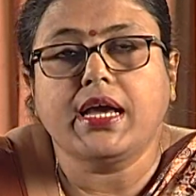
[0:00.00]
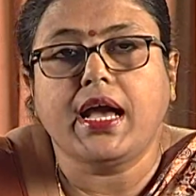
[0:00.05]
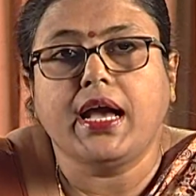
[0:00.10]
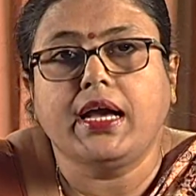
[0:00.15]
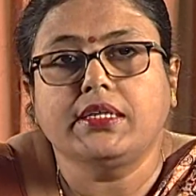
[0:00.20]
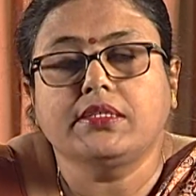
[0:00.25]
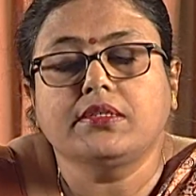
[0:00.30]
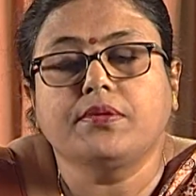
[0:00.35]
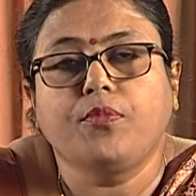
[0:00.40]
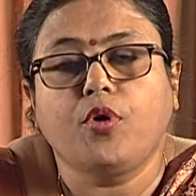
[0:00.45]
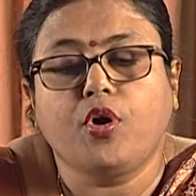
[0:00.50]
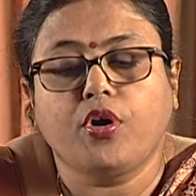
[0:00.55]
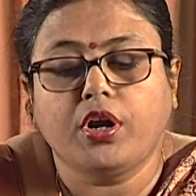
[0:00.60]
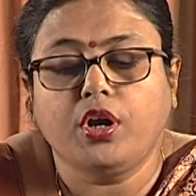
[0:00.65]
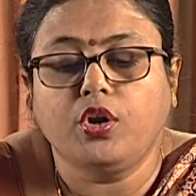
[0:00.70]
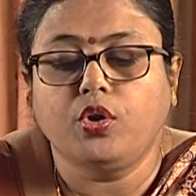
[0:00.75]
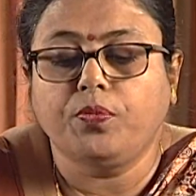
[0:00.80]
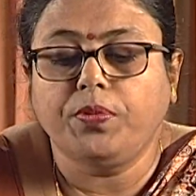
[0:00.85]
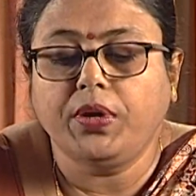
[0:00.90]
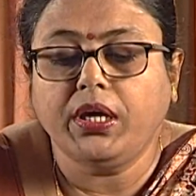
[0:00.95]
as
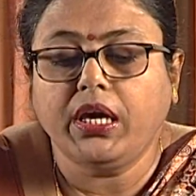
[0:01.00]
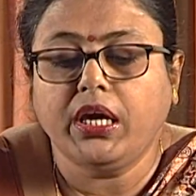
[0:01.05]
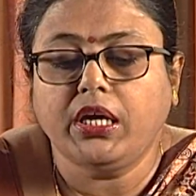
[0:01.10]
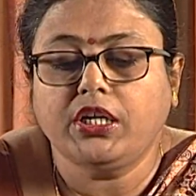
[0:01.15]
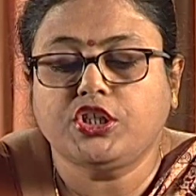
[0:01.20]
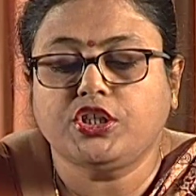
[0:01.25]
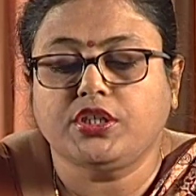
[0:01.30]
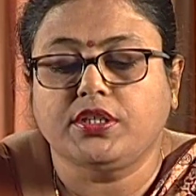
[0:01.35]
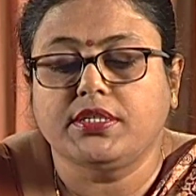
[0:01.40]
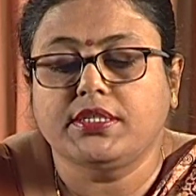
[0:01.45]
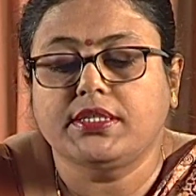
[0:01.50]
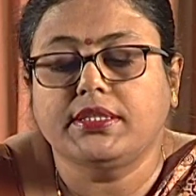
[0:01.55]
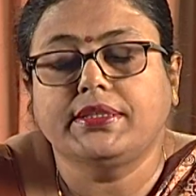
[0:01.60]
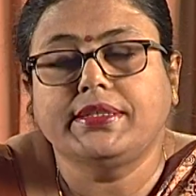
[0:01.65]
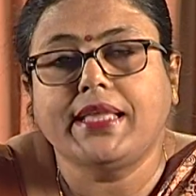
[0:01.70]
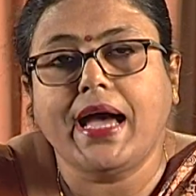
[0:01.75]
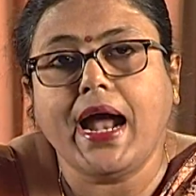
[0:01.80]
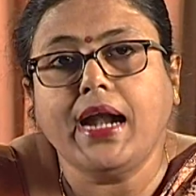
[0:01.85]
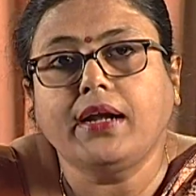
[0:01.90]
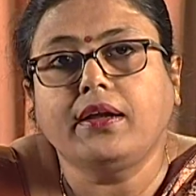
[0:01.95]
moral obligations
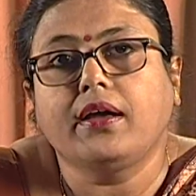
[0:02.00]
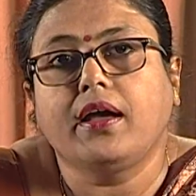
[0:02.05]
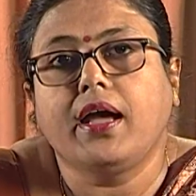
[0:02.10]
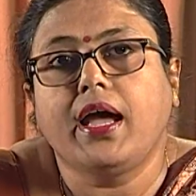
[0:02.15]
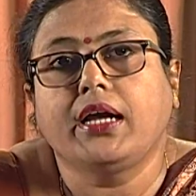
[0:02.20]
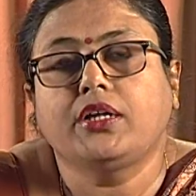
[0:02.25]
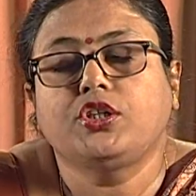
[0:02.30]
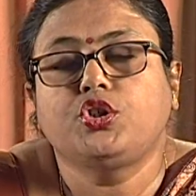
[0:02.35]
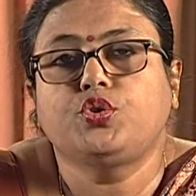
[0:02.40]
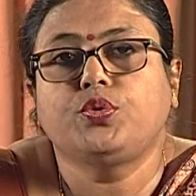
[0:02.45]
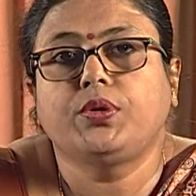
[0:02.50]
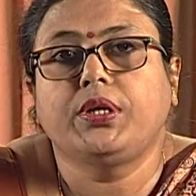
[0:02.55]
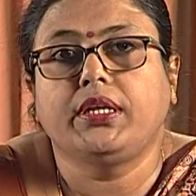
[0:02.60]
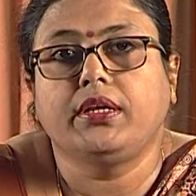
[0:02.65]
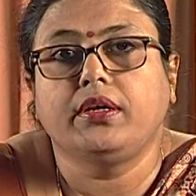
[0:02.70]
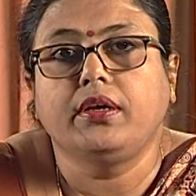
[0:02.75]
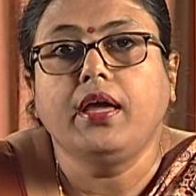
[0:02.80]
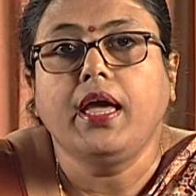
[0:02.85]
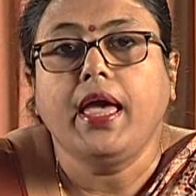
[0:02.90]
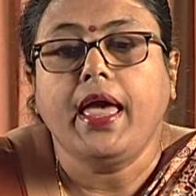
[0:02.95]
that
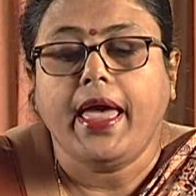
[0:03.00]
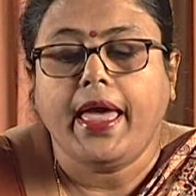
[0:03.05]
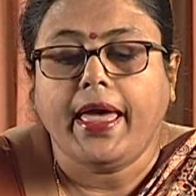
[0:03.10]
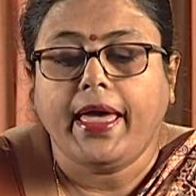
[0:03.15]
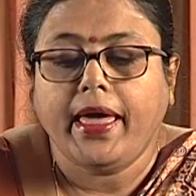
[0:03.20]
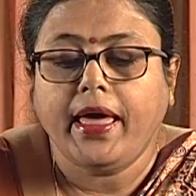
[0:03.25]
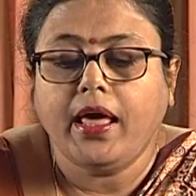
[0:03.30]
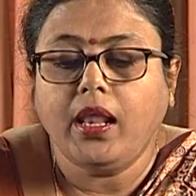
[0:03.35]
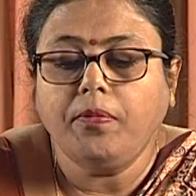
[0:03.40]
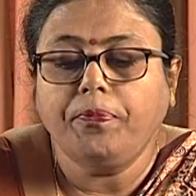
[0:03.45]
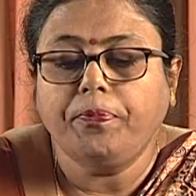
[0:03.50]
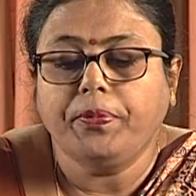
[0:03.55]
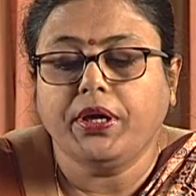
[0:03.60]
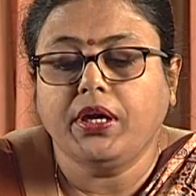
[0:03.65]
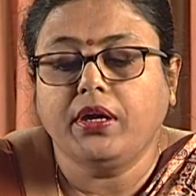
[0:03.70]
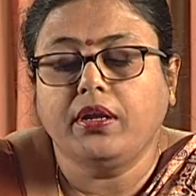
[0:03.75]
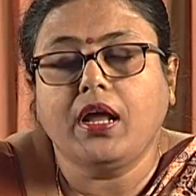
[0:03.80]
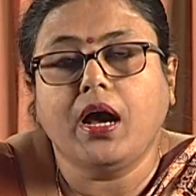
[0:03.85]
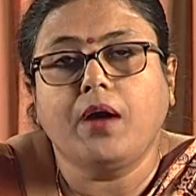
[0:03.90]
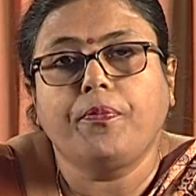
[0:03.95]
actually help
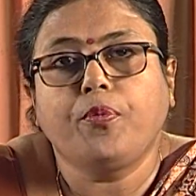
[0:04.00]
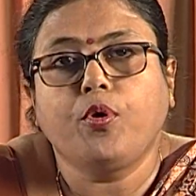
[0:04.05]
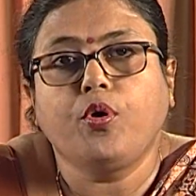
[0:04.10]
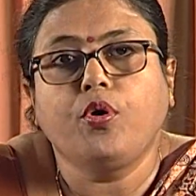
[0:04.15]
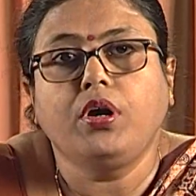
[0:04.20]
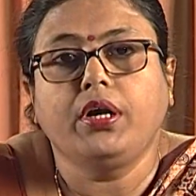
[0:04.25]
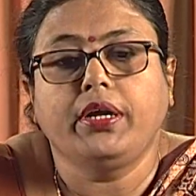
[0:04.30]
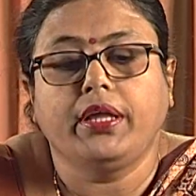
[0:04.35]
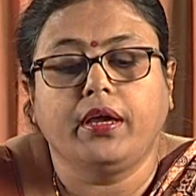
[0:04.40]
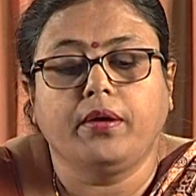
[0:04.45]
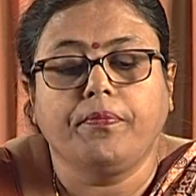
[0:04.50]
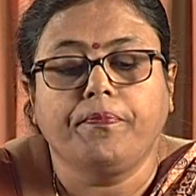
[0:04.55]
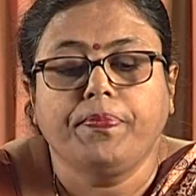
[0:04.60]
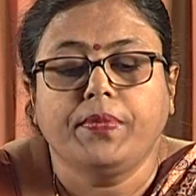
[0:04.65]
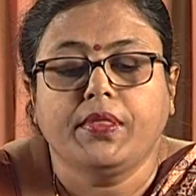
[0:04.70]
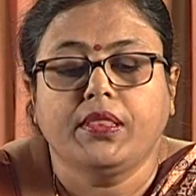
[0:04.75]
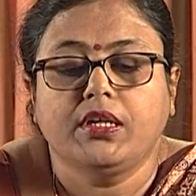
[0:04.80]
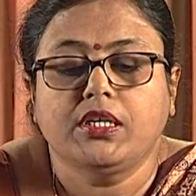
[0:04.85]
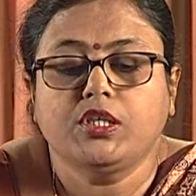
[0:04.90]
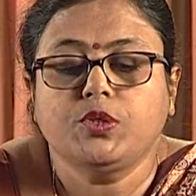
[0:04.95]
in upholding
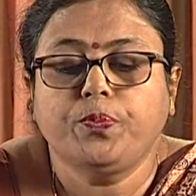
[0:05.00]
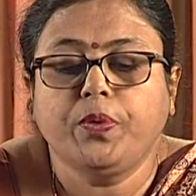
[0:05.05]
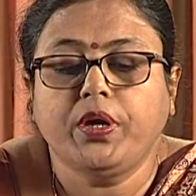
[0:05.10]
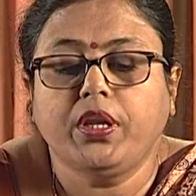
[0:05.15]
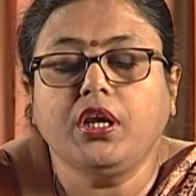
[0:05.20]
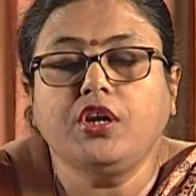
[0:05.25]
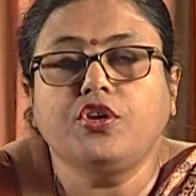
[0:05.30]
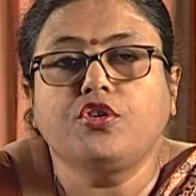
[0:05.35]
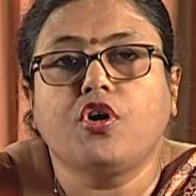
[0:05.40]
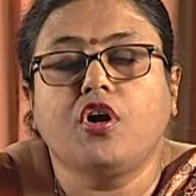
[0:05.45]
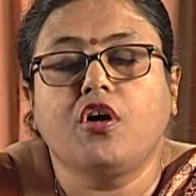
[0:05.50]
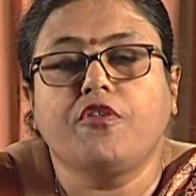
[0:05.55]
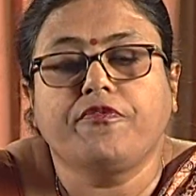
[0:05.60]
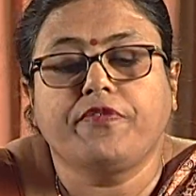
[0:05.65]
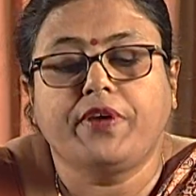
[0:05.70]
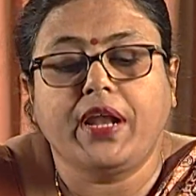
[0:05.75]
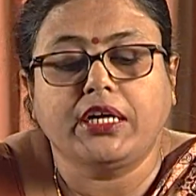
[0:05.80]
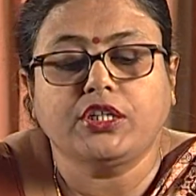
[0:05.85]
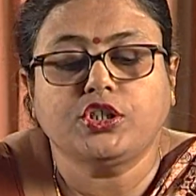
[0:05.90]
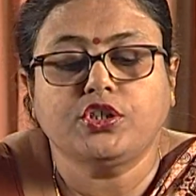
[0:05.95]
the spirit of
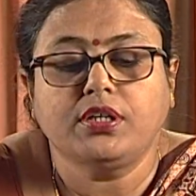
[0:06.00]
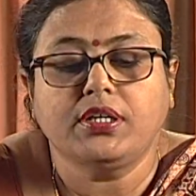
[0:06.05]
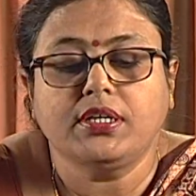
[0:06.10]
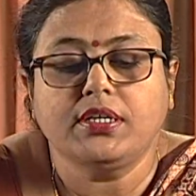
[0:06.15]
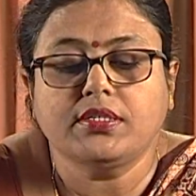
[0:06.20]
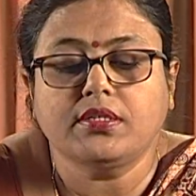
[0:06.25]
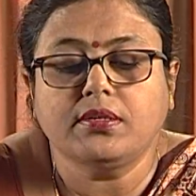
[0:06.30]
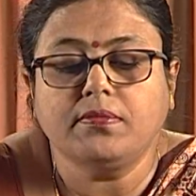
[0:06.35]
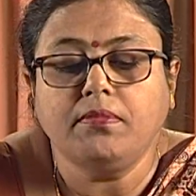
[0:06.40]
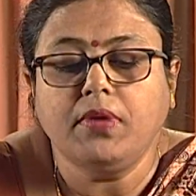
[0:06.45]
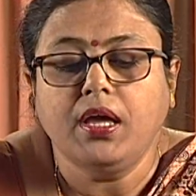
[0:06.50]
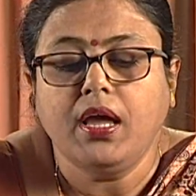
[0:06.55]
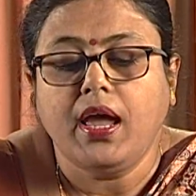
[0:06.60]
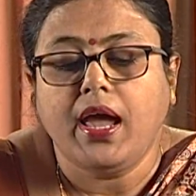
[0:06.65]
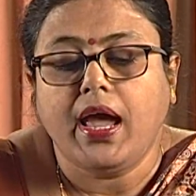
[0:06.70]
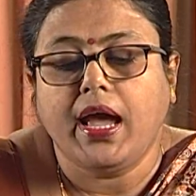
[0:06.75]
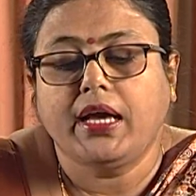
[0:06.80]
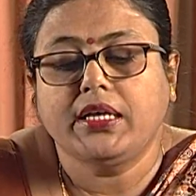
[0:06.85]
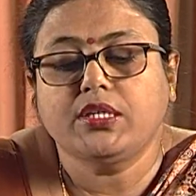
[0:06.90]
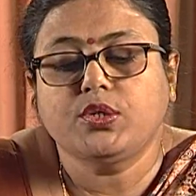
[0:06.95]
nationalism
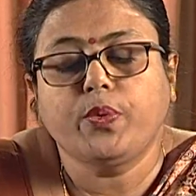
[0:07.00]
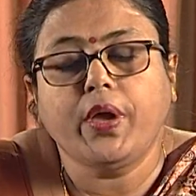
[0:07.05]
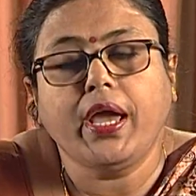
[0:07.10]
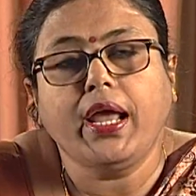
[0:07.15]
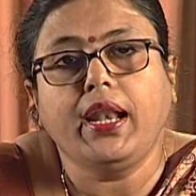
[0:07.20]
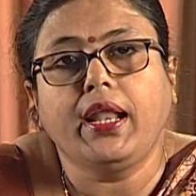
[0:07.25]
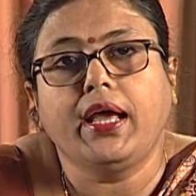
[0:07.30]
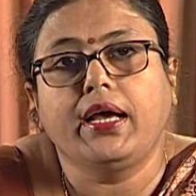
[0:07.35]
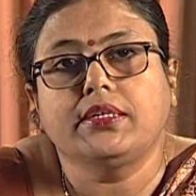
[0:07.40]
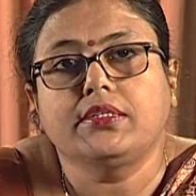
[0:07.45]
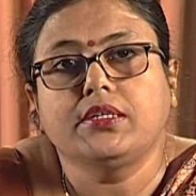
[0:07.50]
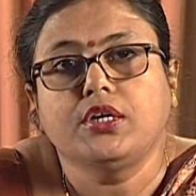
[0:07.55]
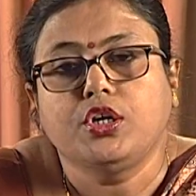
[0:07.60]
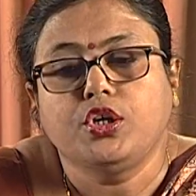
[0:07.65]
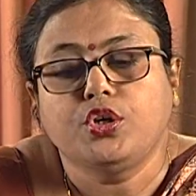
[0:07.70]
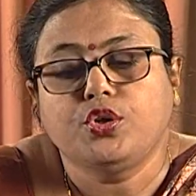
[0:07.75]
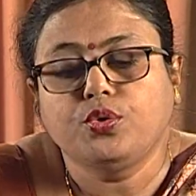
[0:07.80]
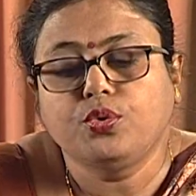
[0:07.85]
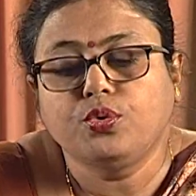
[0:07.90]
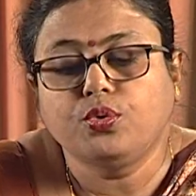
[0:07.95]
as well as
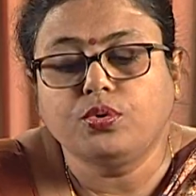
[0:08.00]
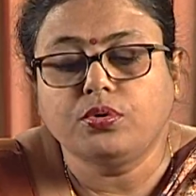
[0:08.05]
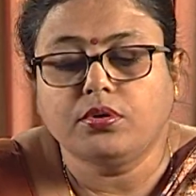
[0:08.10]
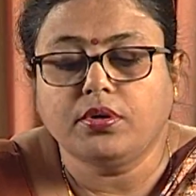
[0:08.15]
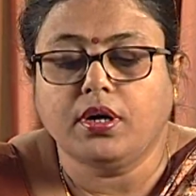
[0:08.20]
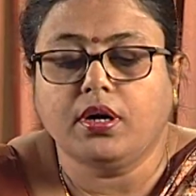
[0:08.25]
to